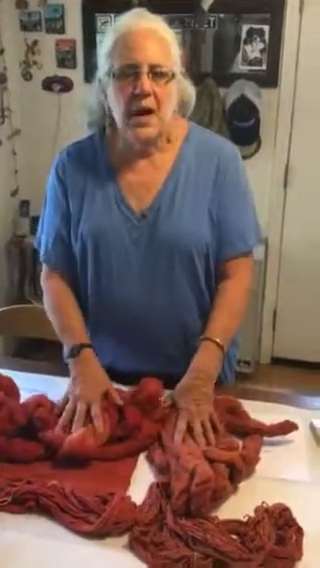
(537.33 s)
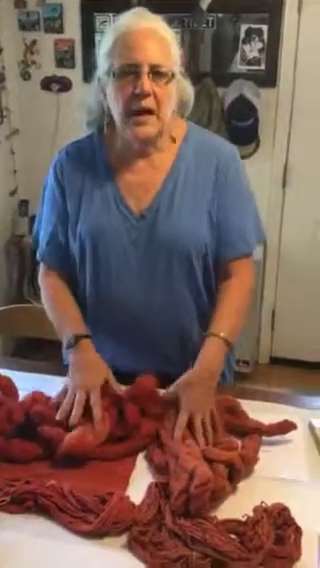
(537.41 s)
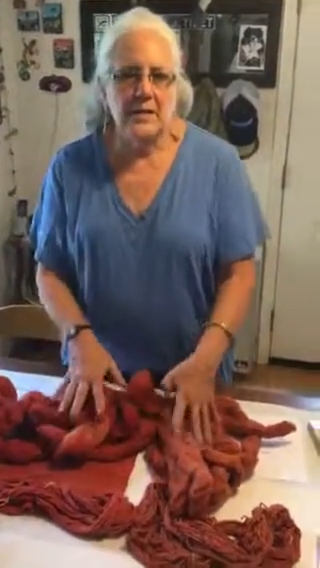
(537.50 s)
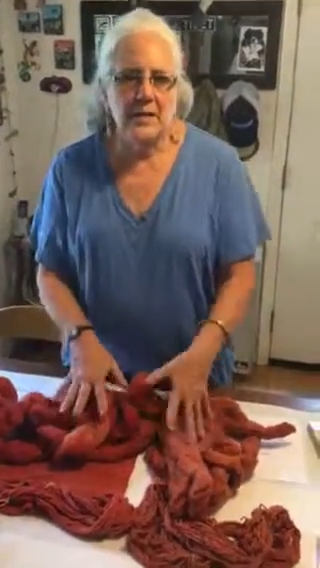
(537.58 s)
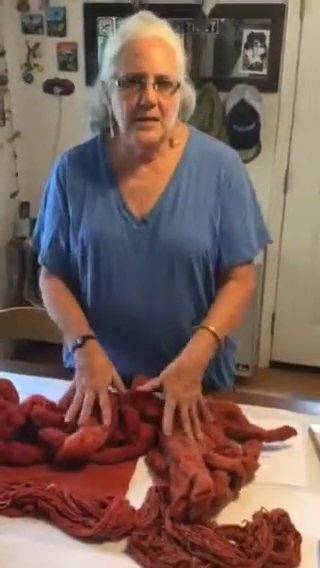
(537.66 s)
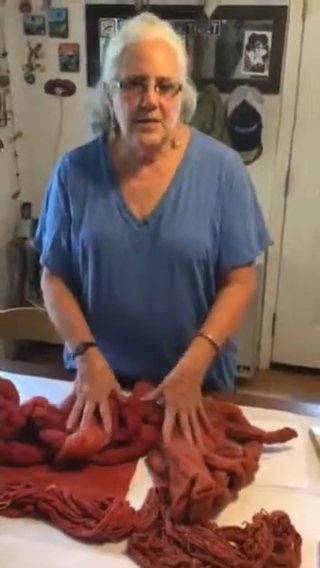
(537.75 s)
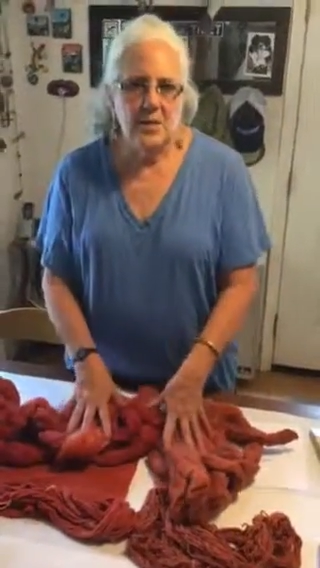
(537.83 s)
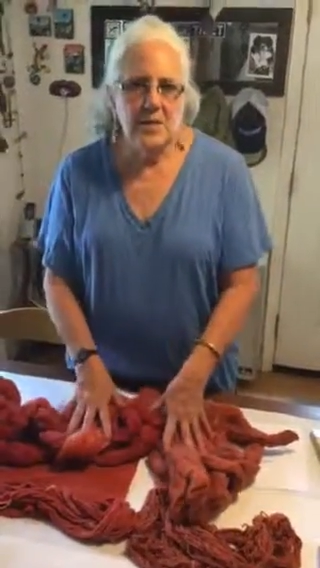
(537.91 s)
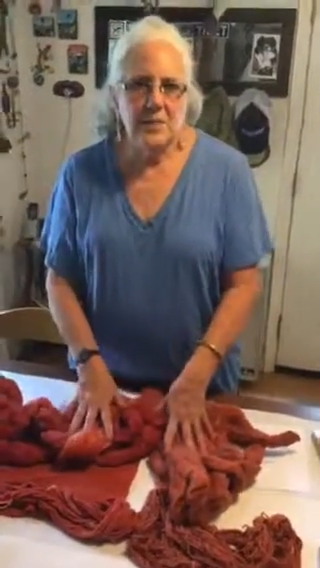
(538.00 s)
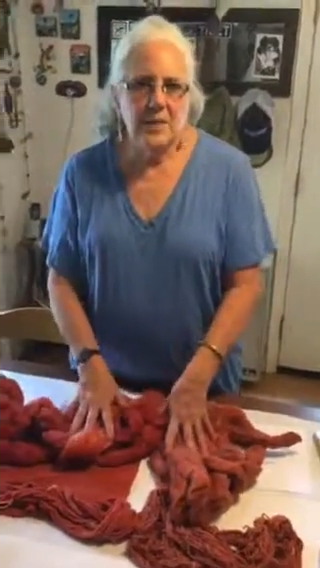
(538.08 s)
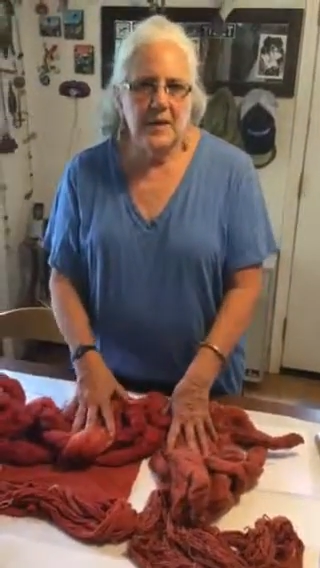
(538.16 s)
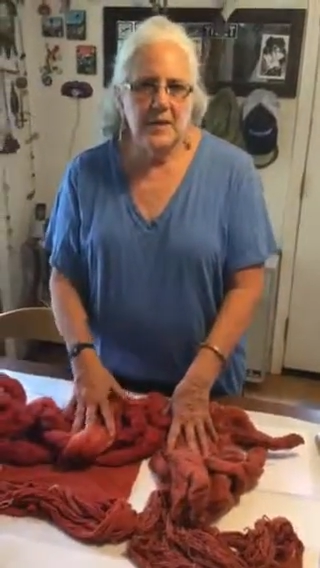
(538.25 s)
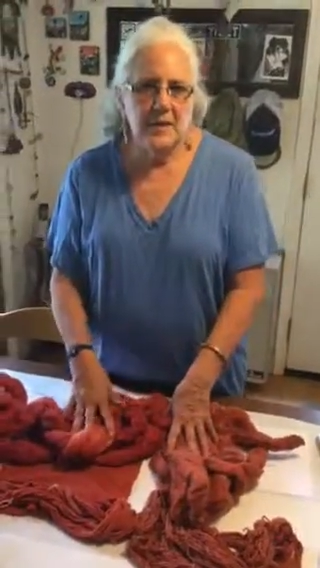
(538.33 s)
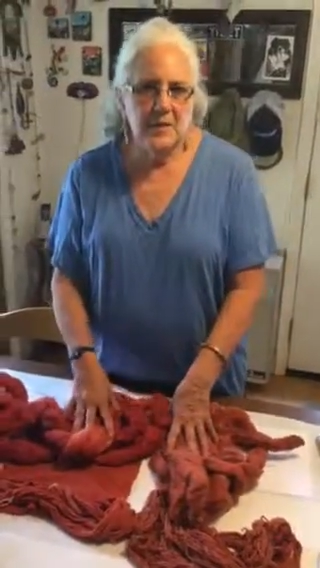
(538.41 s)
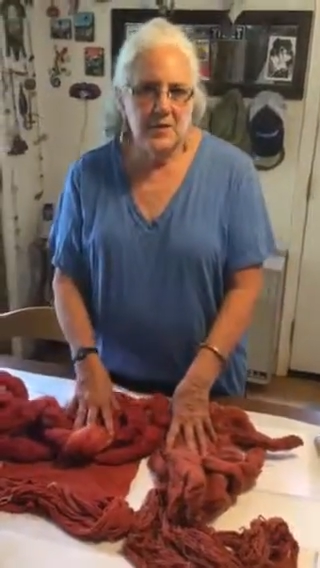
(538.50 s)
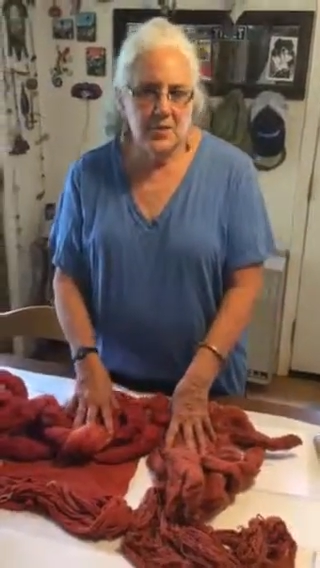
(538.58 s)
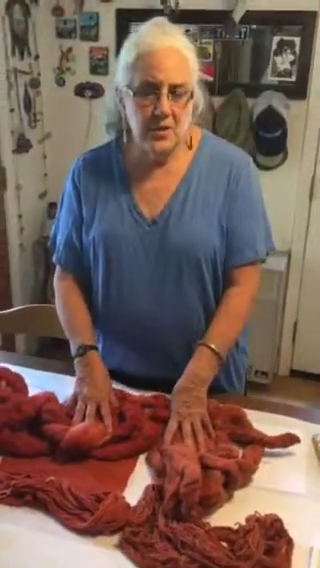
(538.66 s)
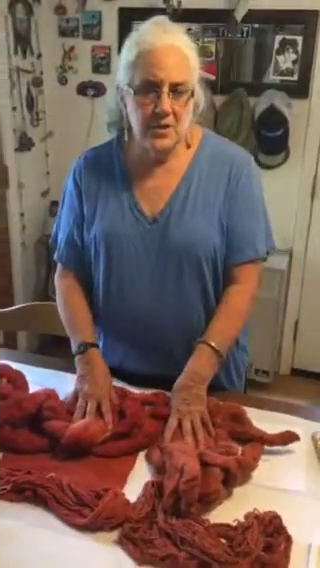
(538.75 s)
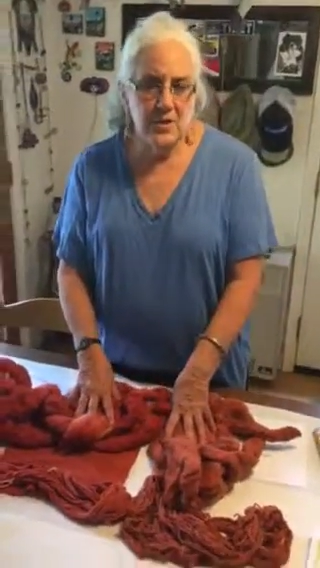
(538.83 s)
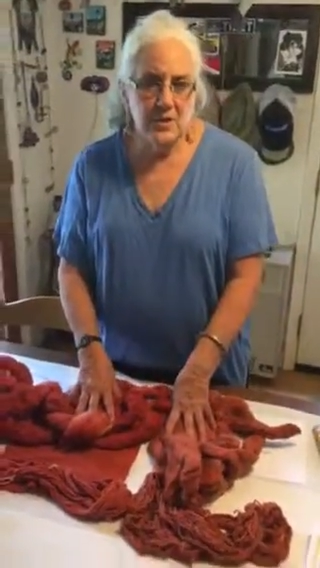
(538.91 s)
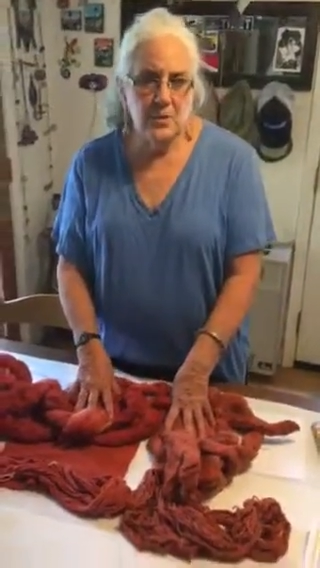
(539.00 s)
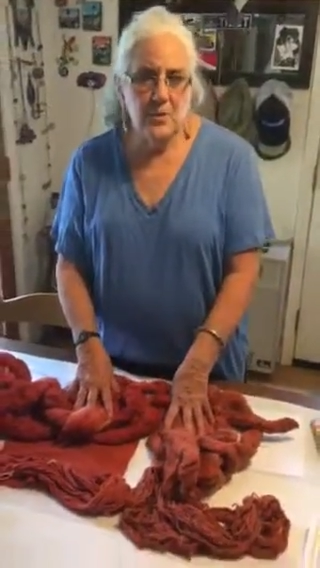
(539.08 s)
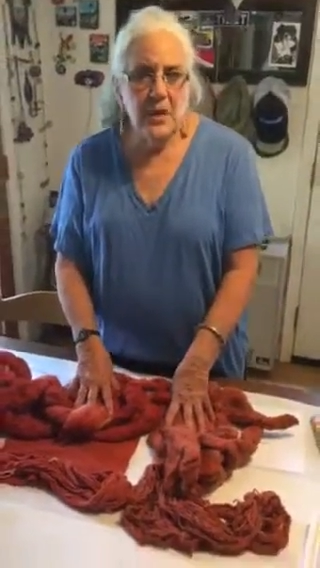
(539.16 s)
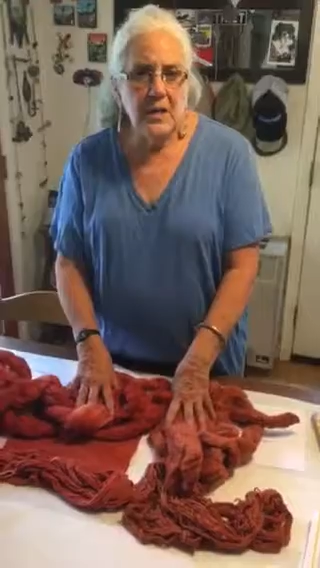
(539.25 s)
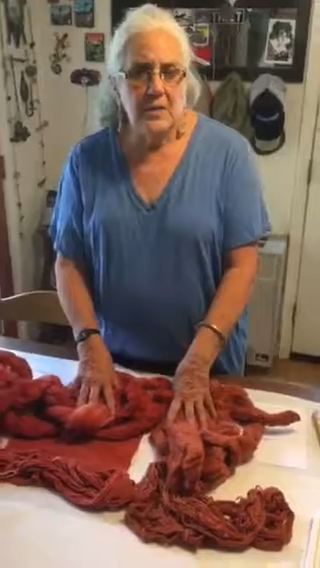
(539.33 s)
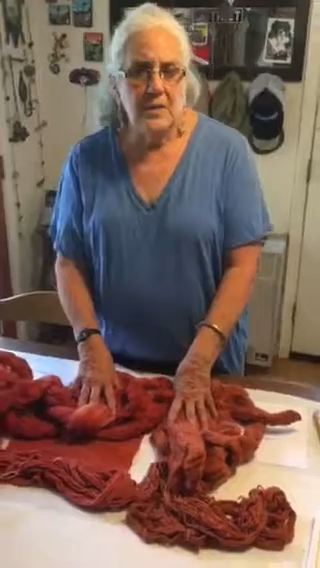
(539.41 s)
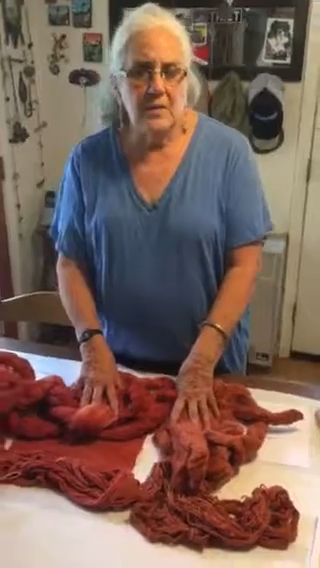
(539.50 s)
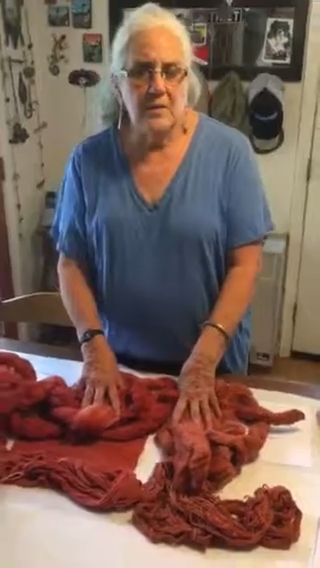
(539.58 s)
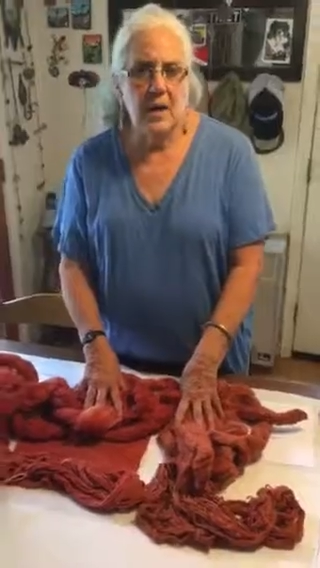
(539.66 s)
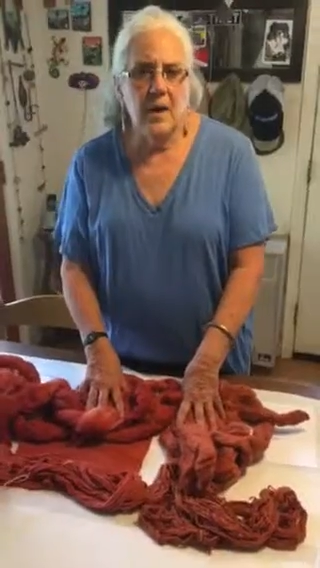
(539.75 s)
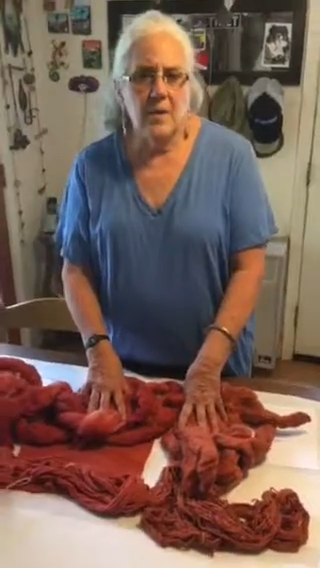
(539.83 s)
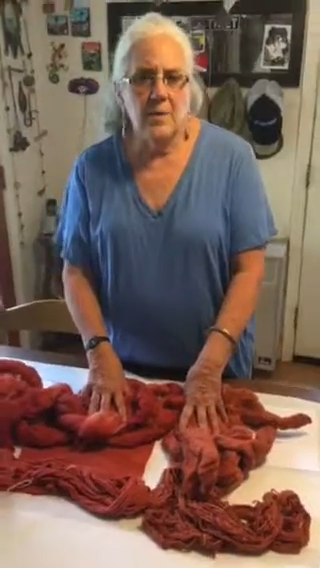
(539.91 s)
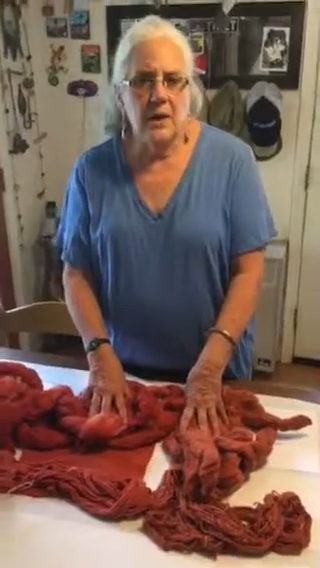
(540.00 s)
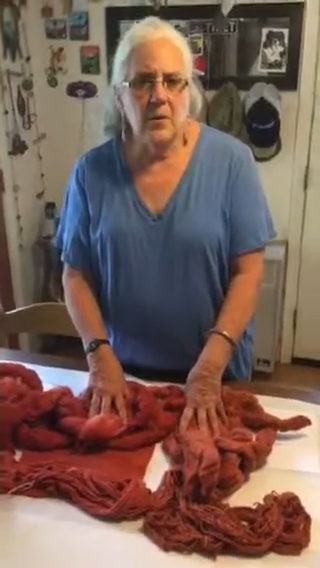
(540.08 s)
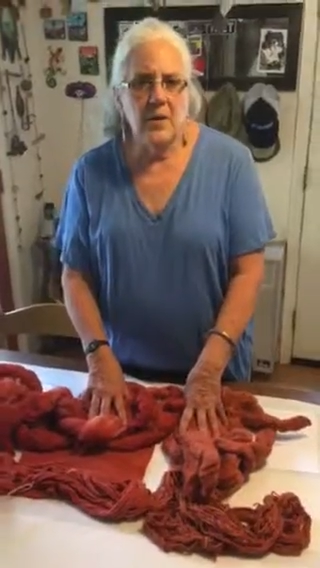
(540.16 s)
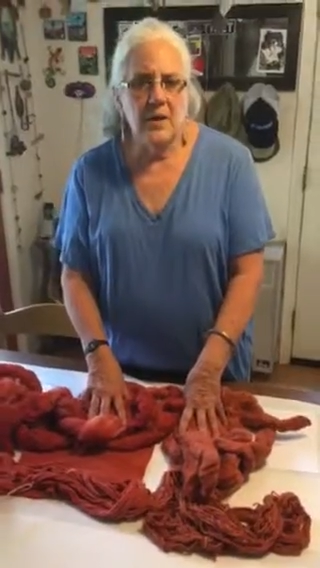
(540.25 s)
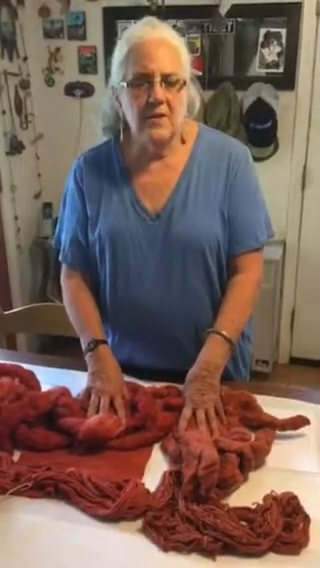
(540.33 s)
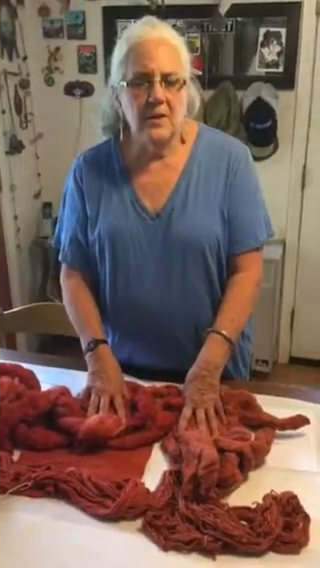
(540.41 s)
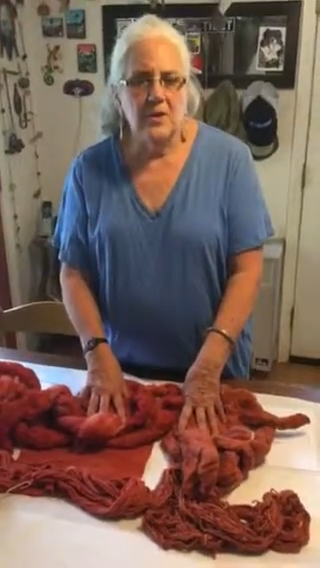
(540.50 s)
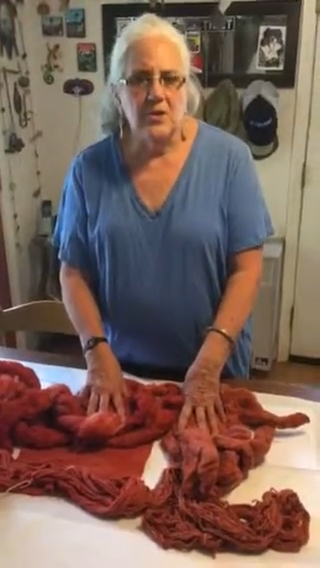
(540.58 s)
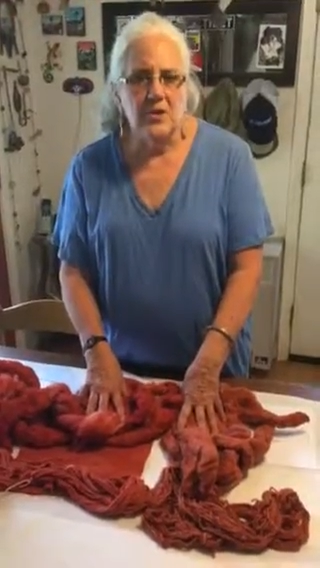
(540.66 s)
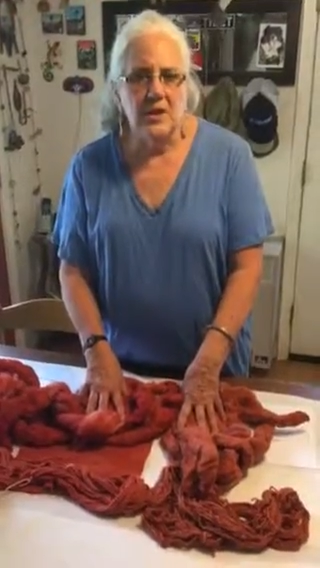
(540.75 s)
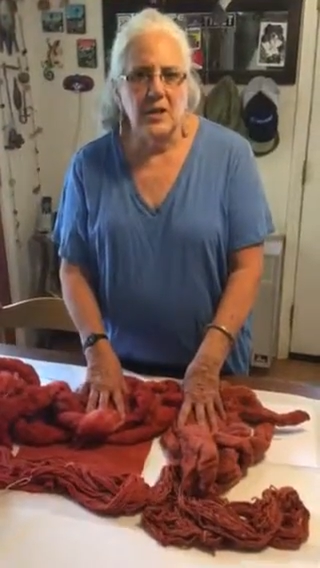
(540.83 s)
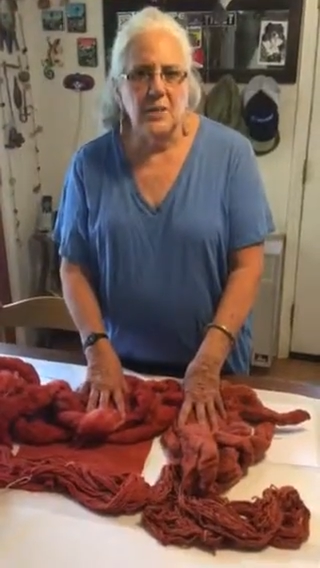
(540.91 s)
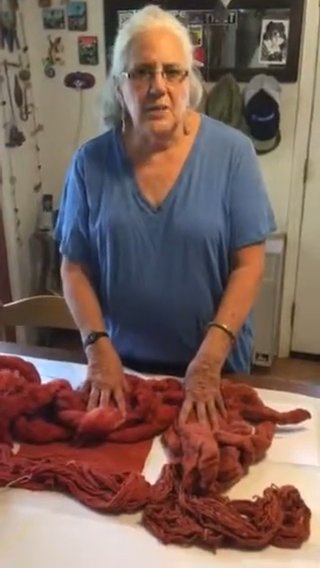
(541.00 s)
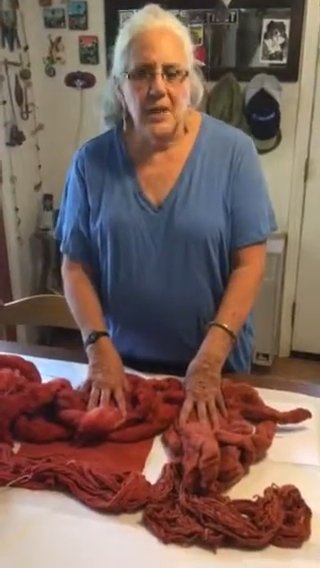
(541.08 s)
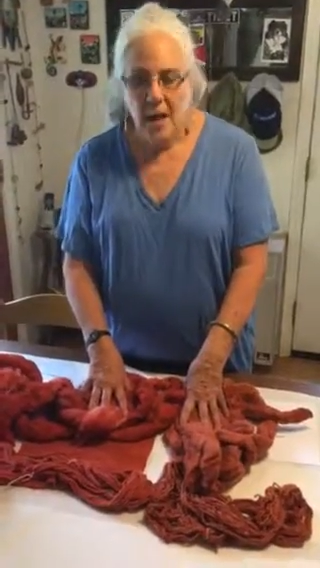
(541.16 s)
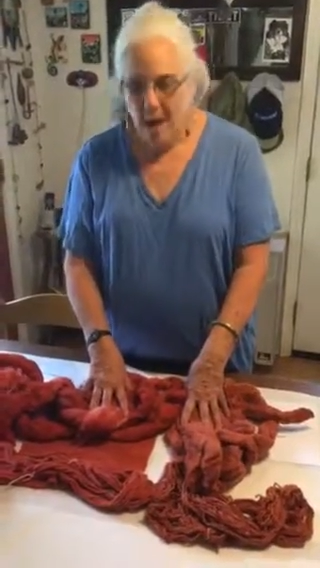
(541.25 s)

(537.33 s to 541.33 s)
I didn't address because I was addressing the reds by way of cochineal.